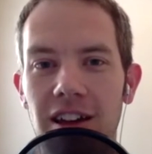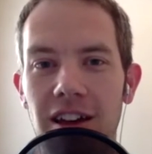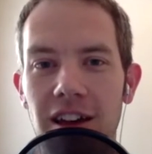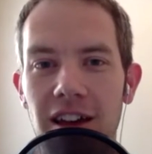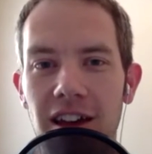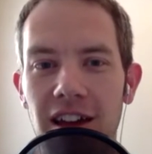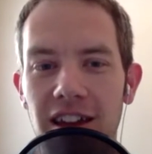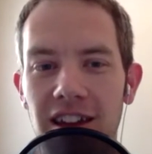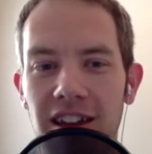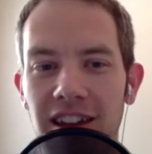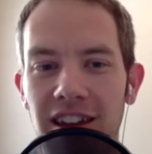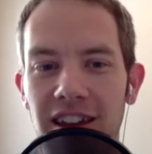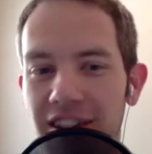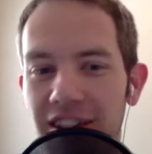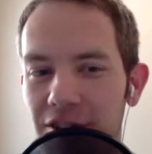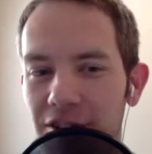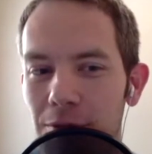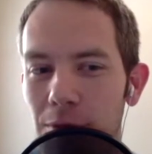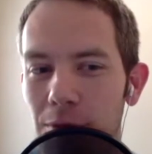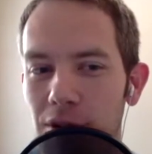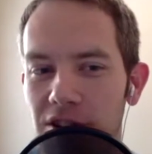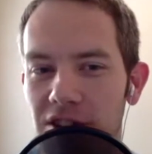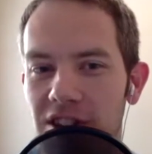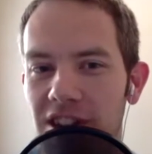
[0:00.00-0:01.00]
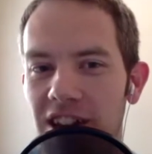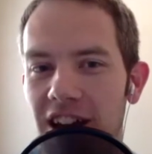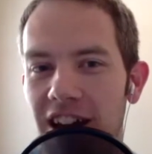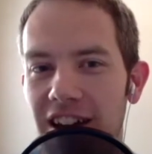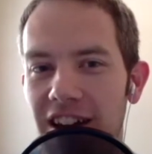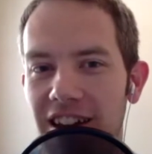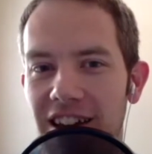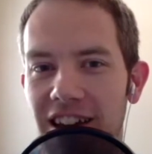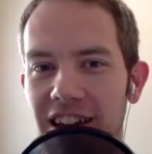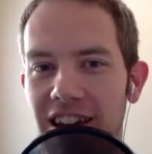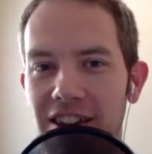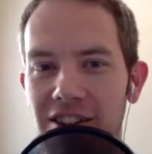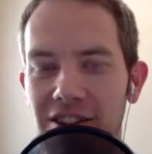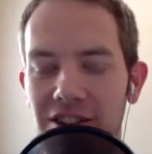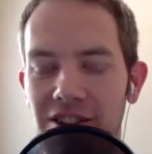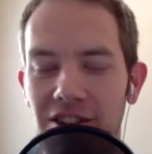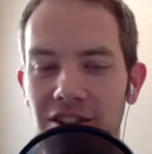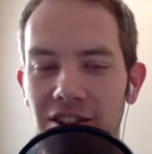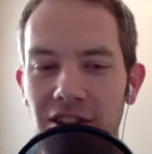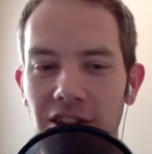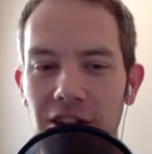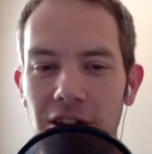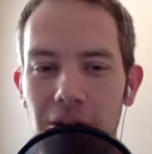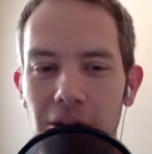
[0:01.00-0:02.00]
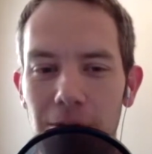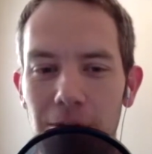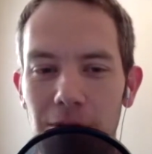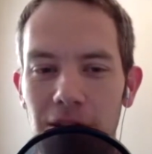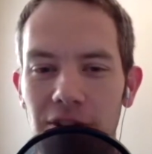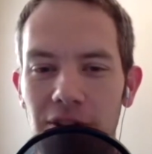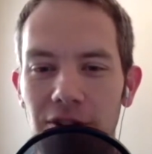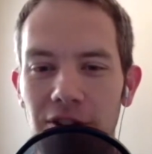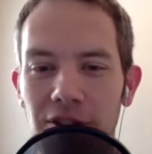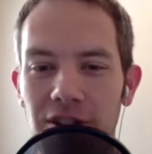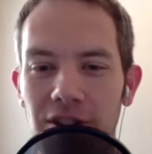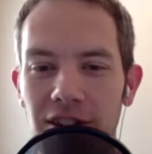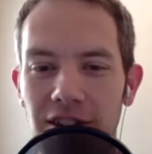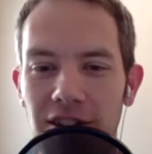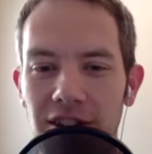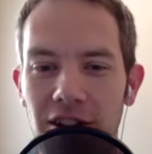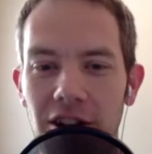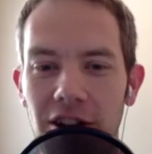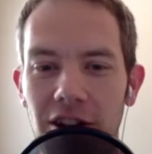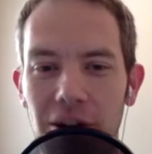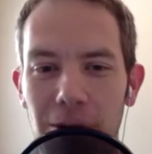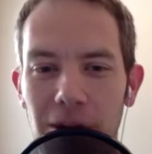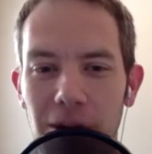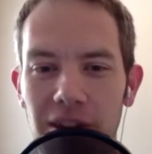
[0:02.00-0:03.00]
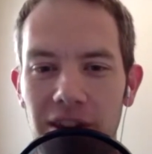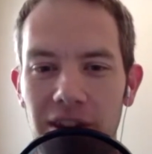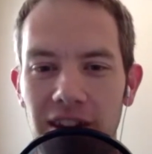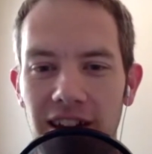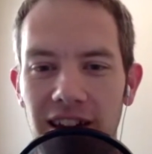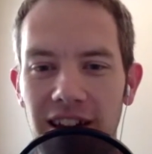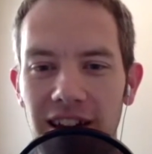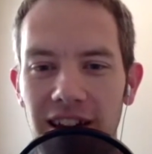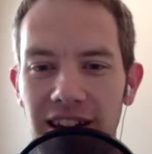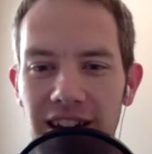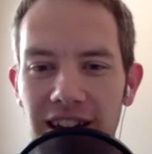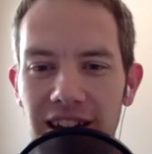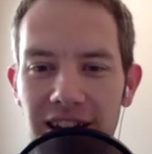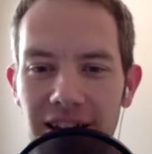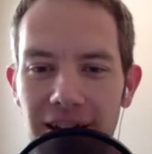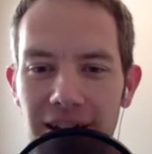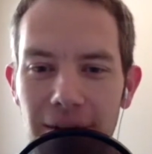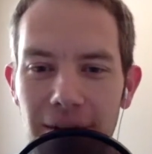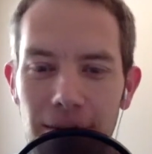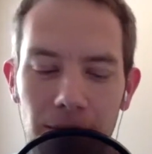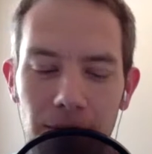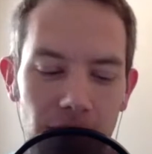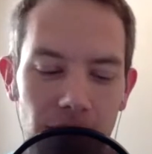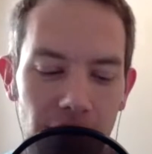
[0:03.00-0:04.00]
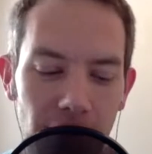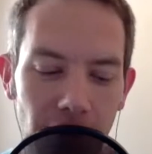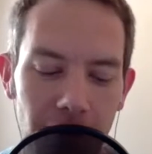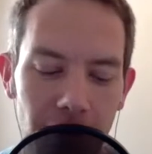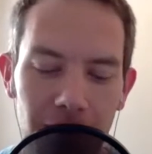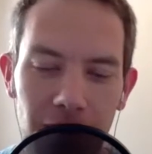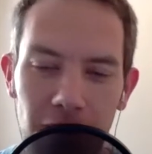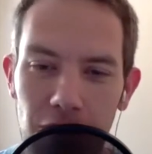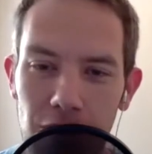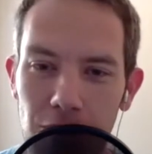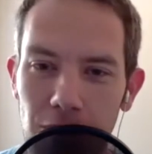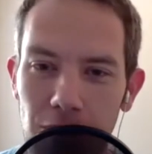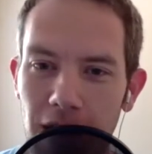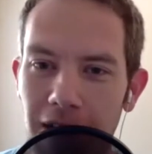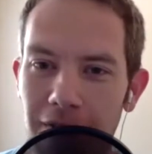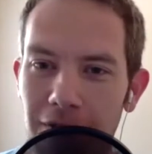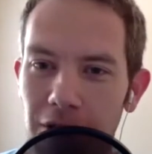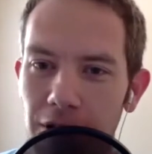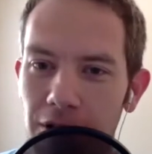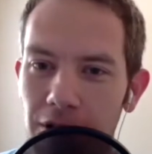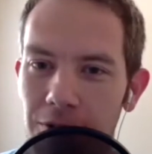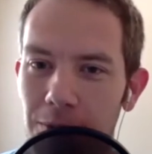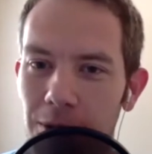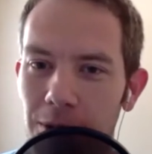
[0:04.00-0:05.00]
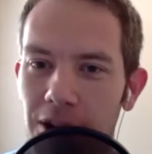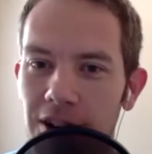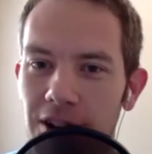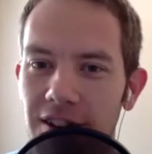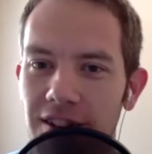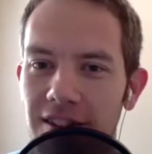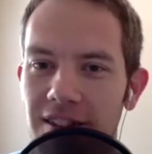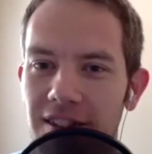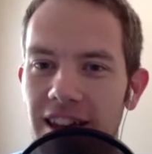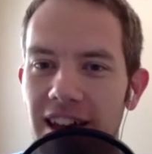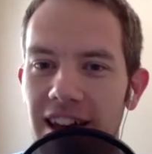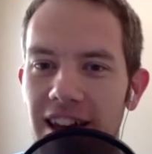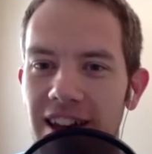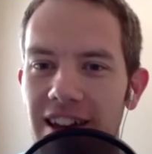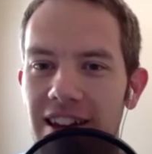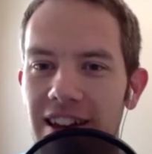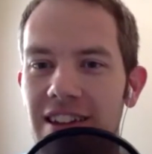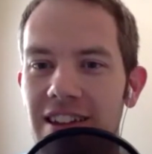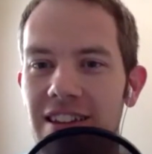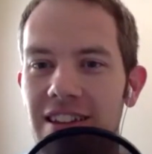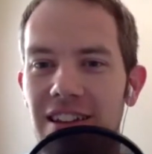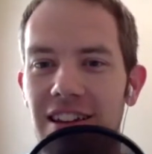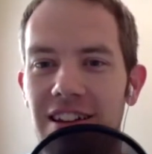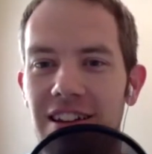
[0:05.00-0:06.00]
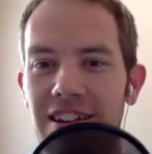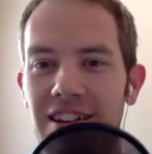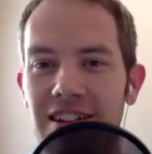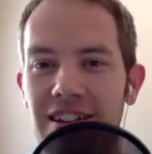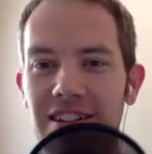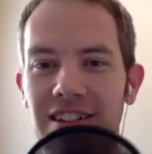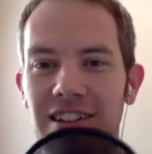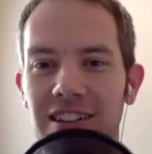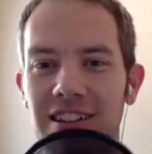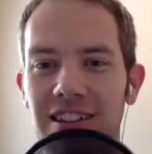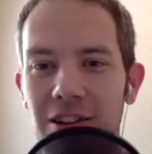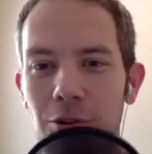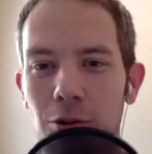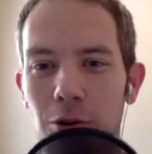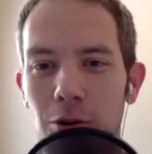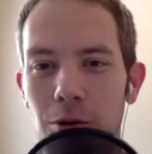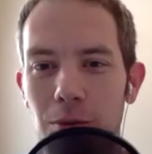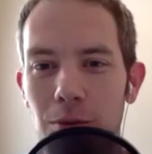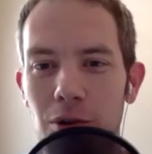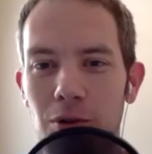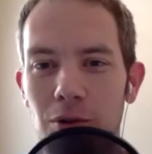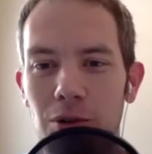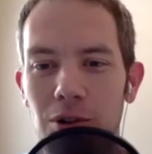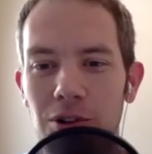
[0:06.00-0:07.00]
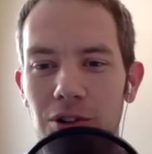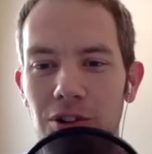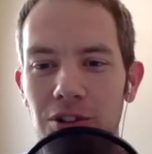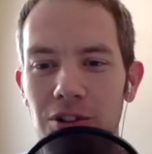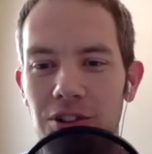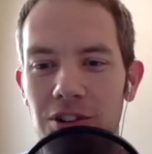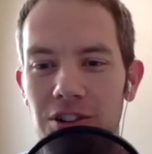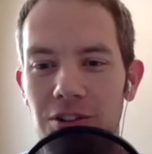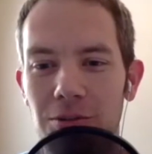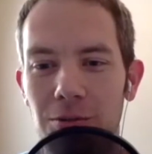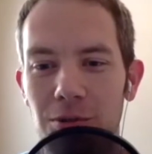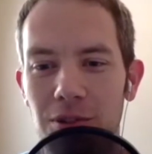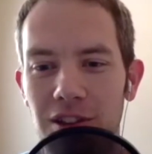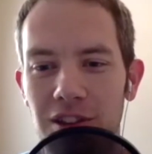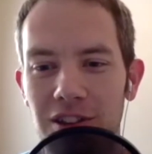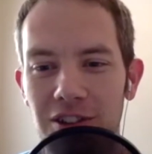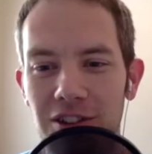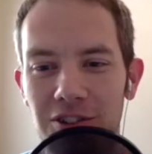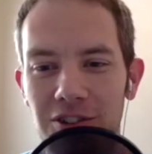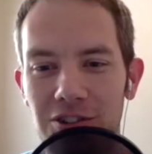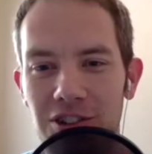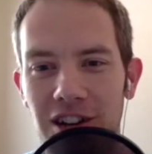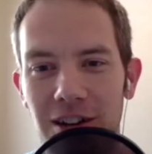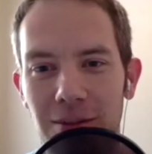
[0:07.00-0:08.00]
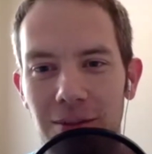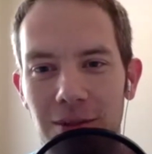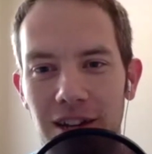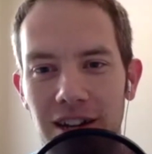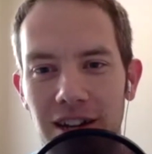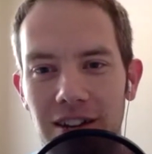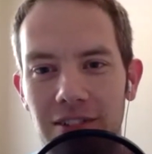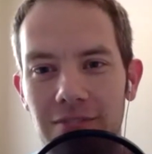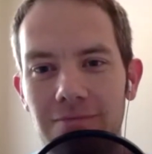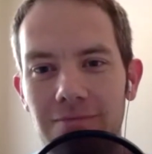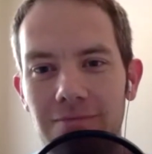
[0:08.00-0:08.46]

not so much the ideation. So I thought it'd be interesting to talk about that. Have you experienced that in the corporate world or within your job now?